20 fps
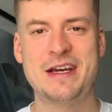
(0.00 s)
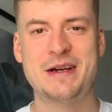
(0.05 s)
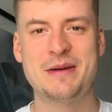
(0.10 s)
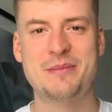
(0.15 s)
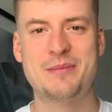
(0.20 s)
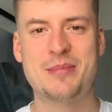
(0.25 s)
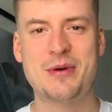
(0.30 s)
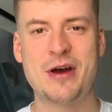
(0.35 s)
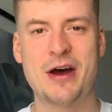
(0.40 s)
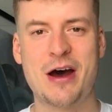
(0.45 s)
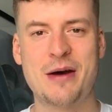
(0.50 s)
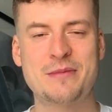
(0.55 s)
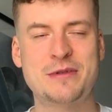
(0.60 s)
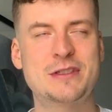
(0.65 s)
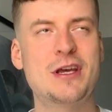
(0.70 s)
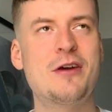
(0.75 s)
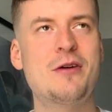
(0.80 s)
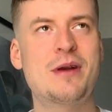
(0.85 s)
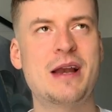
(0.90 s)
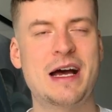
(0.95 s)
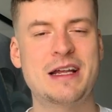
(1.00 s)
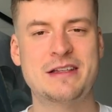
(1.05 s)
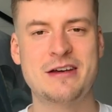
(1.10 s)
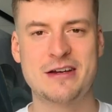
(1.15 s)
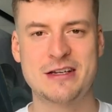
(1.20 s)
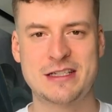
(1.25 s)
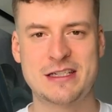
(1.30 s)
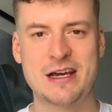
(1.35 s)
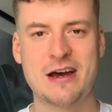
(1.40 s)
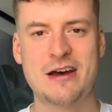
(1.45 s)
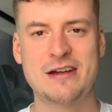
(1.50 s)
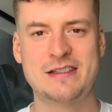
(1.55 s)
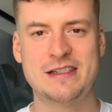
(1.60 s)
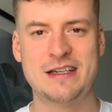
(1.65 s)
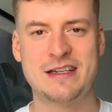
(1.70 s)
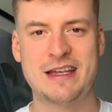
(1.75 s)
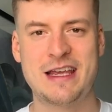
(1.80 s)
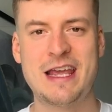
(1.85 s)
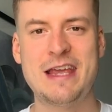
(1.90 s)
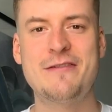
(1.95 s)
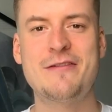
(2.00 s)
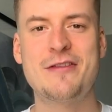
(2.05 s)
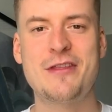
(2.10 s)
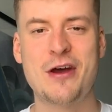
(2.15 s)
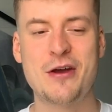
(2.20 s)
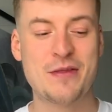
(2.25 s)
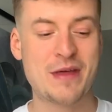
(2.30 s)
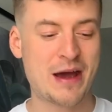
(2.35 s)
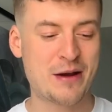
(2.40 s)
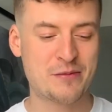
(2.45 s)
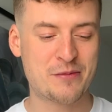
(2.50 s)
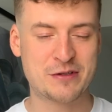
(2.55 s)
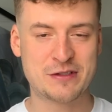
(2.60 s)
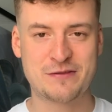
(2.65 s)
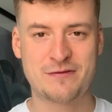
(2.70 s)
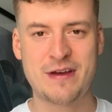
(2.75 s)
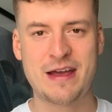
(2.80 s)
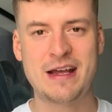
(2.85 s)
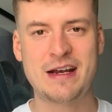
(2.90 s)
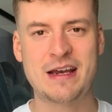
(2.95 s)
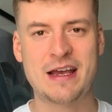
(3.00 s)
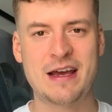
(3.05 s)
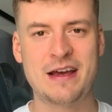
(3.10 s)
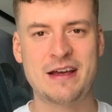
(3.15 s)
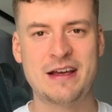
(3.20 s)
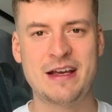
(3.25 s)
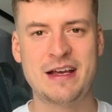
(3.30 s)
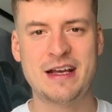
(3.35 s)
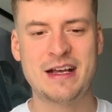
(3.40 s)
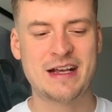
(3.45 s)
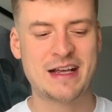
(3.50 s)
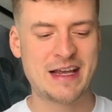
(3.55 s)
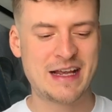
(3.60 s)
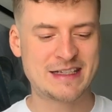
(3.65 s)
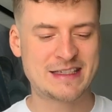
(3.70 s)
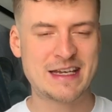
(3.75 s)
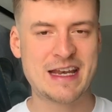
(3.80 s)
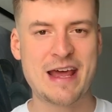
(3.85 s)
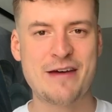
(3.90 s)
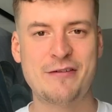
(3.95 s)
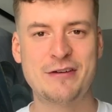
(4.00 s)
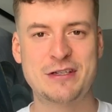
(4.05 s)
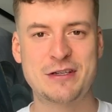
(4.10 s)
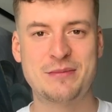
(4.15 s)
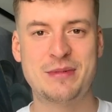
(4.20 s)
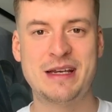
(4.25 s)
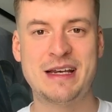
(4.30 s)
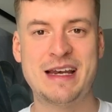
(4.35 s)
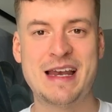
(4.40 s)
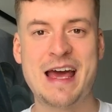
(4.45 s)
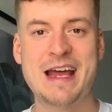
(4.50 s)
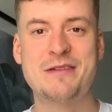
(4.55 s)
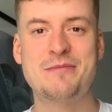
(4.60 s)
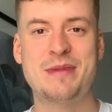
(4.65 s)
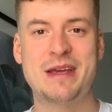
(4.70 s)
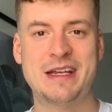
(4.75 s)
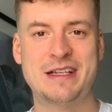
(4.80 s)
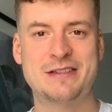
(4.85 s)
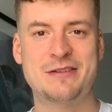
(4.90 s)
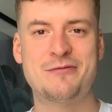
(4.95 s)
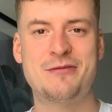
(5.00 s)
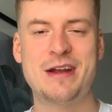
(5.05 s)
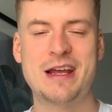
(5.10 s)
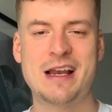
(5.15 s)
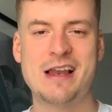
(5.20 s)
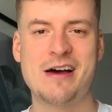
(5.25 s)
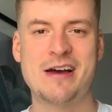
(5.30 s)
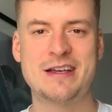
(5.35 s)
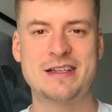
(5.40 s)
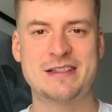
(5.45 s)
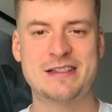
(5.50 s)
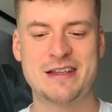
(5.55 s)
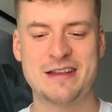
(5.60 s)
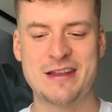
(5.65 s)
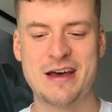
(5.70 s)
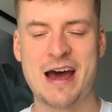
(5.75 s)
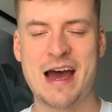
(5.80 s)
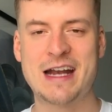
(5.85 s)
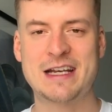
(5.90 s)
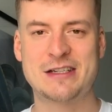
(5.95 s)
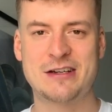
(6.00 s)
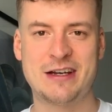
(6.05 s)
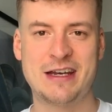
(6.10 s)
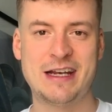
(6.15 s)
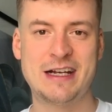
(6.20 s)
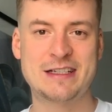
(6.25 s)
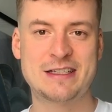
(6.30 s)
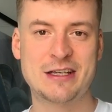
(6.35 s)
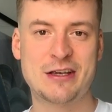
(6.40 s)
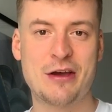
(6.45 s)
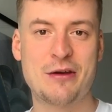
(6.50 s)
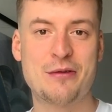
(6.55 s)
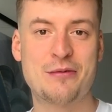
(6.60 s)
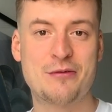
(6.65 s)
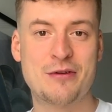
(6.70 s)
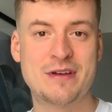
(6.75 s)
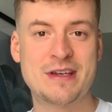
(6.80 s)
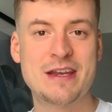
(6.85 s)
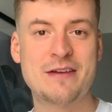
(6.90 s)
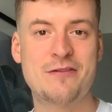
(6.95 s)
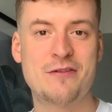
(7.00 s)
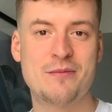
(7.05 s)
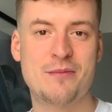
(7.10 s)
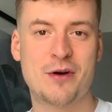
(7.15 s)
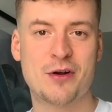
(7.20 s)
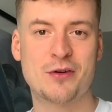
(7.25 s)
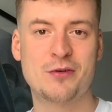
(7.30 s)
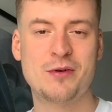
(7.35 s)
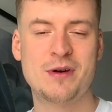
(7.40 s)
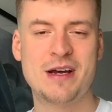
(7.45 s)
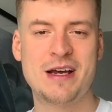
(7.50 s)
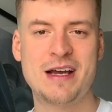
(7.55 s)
But I'm so glad that I started, even though that was failure. It's inevitably led me to realise that actually I needed to go through a different model.